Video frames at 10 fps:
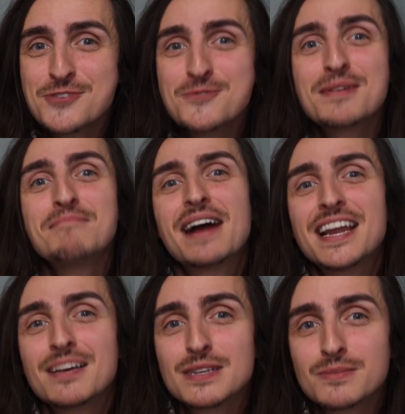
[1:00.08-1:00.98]
you.
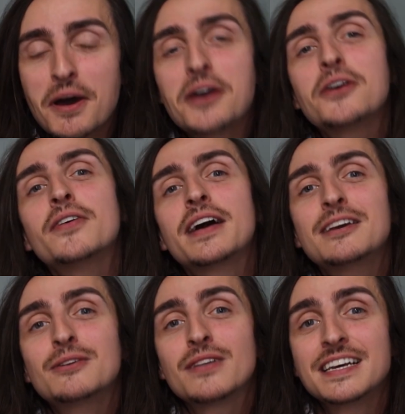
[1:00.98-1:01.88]
My name is Michael, and I
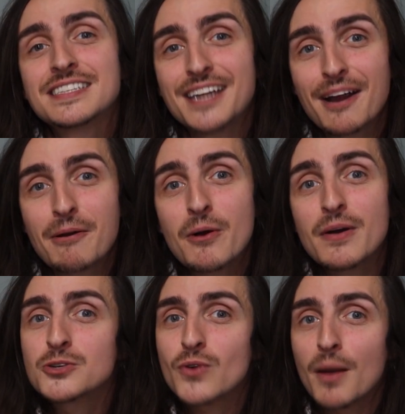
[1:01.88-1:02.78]
utilize tarot
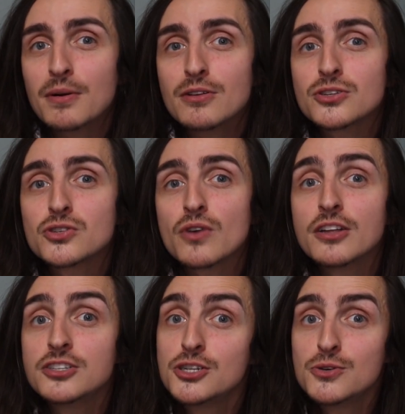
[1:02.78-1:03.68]
and tropical
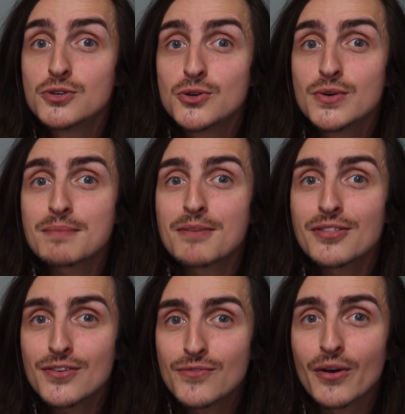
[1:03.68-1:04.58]
astrology to intuit
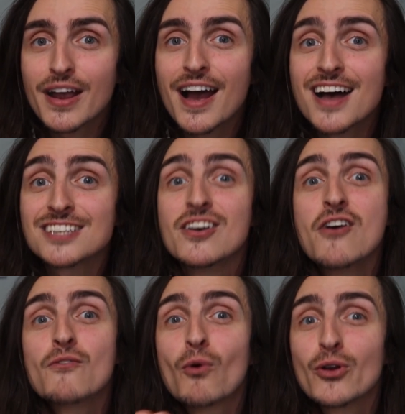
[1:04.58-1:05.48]
monthly forecasts
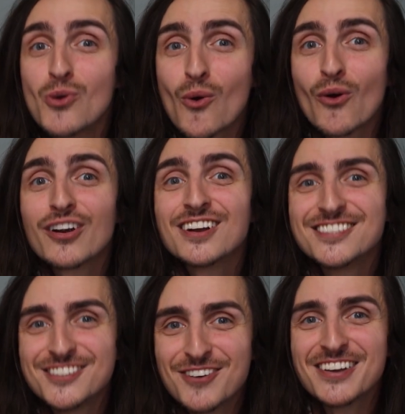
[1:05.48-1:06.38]
for your
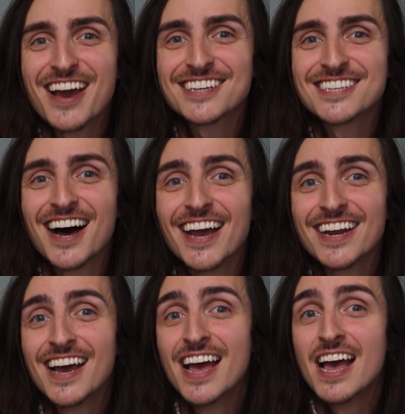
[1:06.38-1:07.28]
zodiac
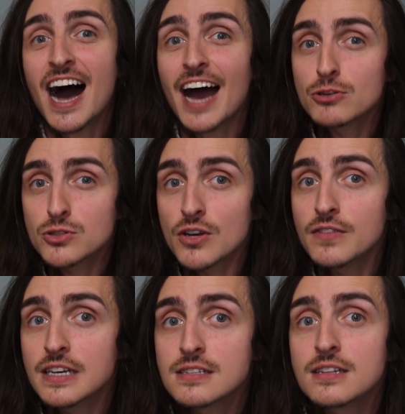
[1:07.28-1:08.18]
sign. I also
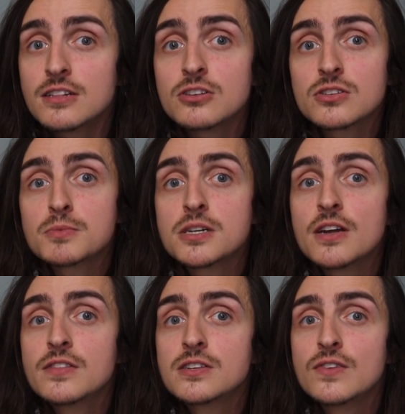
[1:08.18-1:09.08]
have links in the description
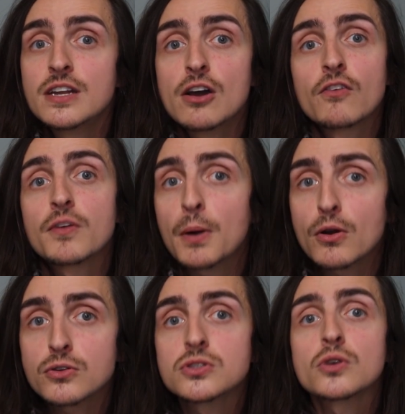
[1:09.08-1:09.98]
of this video for
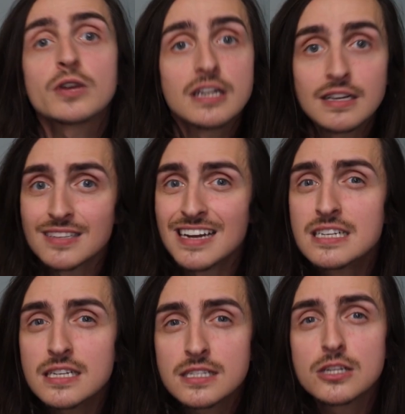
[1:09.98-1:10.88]
personal readings
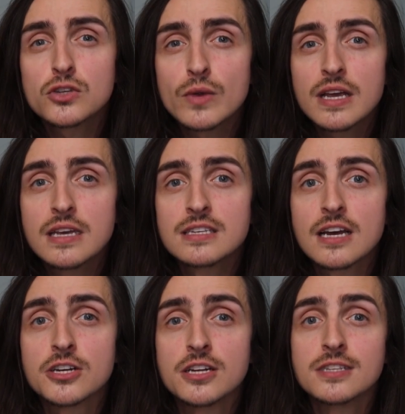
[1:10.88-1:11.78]
and distance Reiki
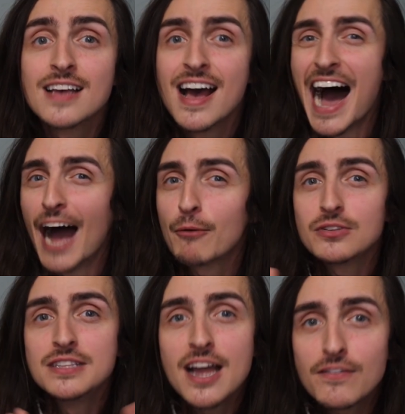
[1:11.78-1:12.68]
sessions. I
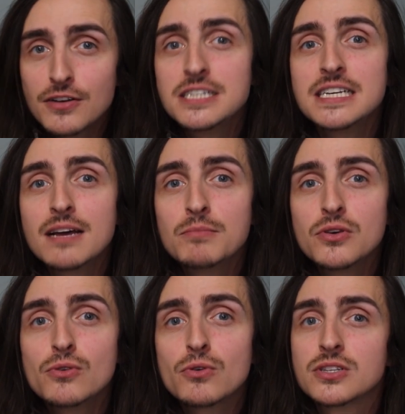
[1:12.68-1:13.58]
will never DM
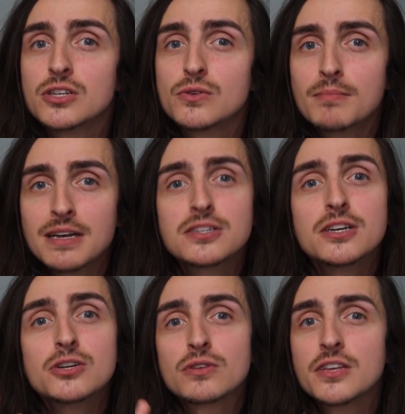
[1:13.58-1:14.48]
you or send you a
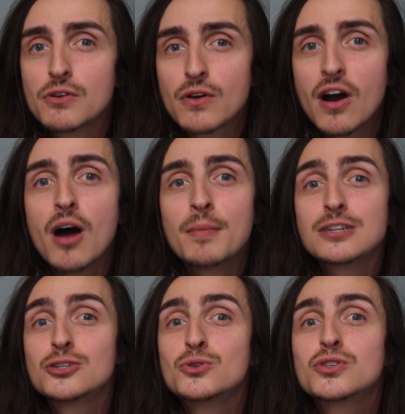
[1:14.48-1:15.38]
message or leave you a
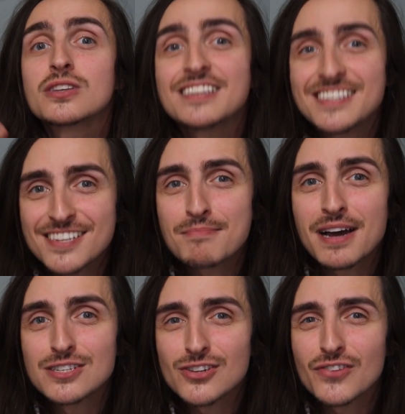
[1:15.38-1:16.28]
comment to solicit
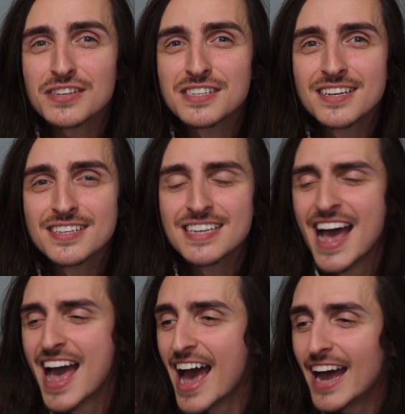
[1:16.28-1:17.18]
my services
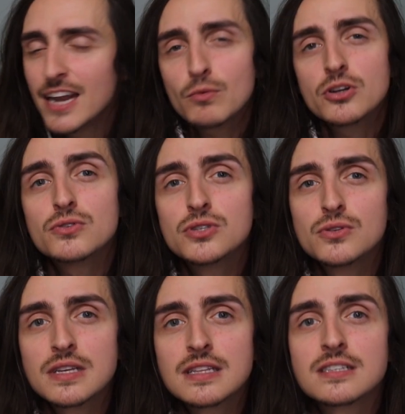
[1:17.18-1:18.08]
because anyone who's
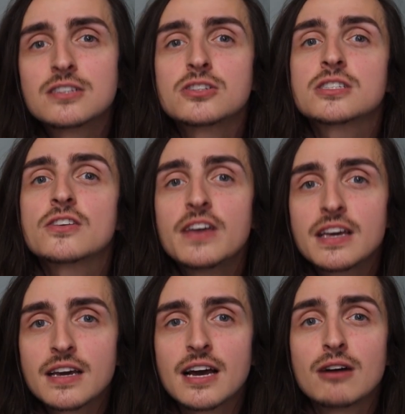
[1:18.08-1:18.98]
doing this is just a
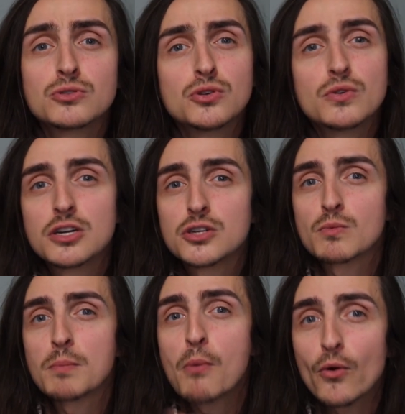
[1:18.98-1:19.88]
fake account, so you can
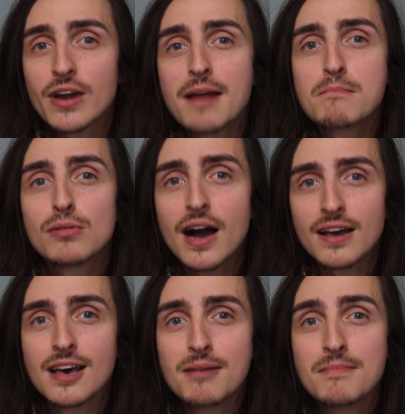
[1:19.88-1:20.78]
just report and
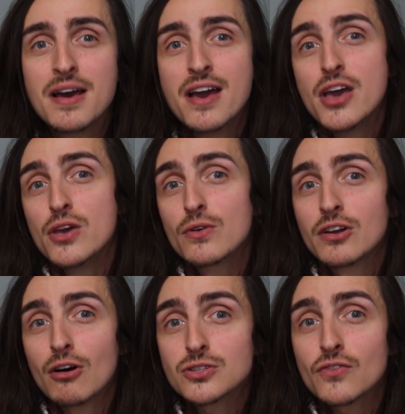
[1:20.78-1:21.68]
block them. You
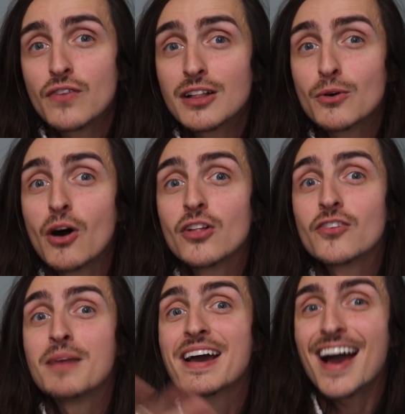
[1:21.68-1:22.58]
can also follow all
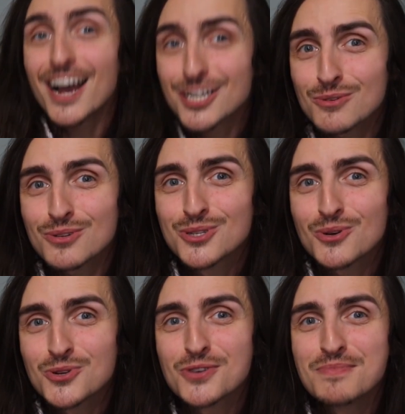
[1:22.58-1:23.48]
of my actual
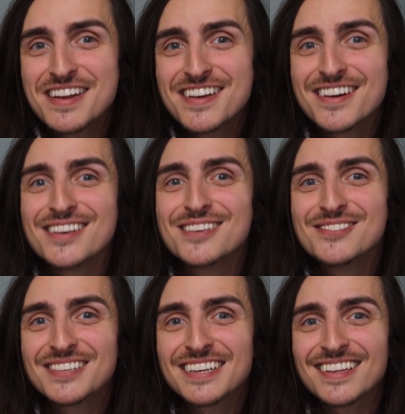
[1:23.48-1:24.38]
social media
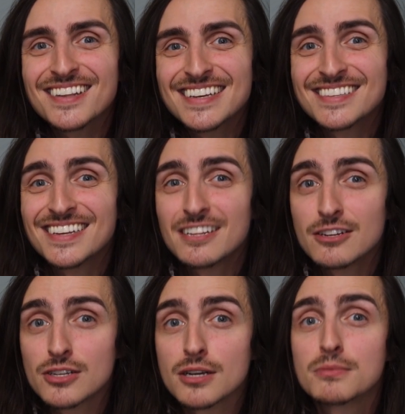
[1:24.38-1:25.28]
using the links in the
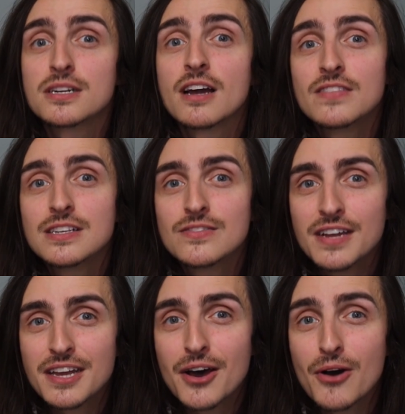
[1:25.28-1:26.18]
description of this
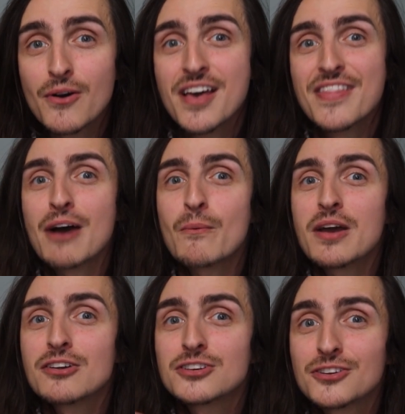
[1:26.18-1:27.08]
video. That
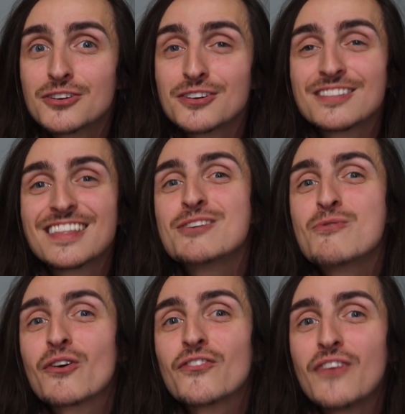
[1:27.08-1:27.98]
way you're sure that
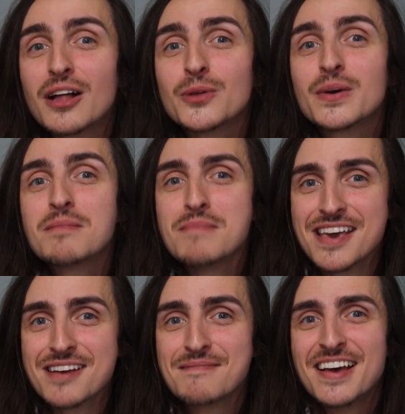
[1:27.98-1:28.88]
you are following
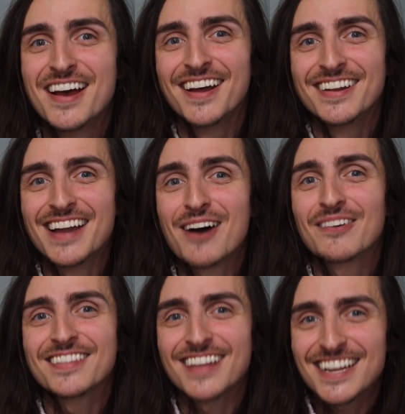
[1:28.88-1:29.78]
me.
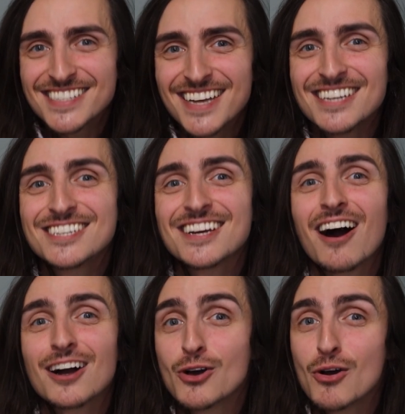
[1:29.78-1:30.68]
Now, let's get into
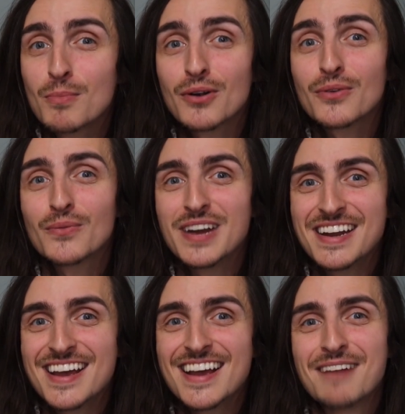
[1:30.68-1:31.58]
October
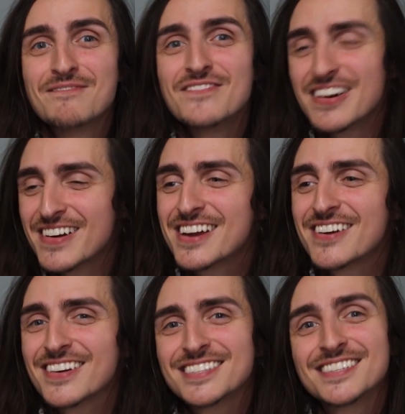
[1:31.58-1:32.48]
reading. I'm very
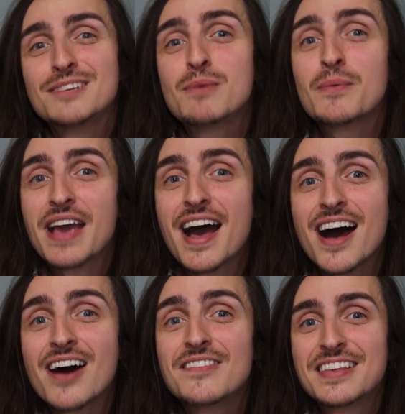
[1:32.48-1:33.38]
curious to see what we
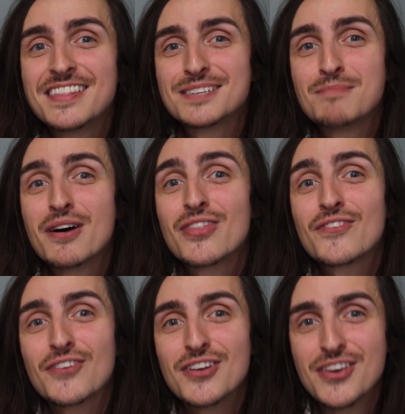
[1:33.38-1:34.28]
have this
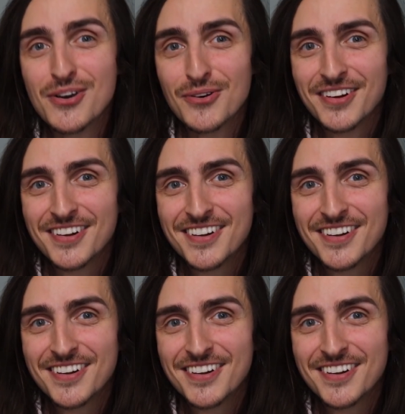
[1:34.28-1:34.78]
month for you.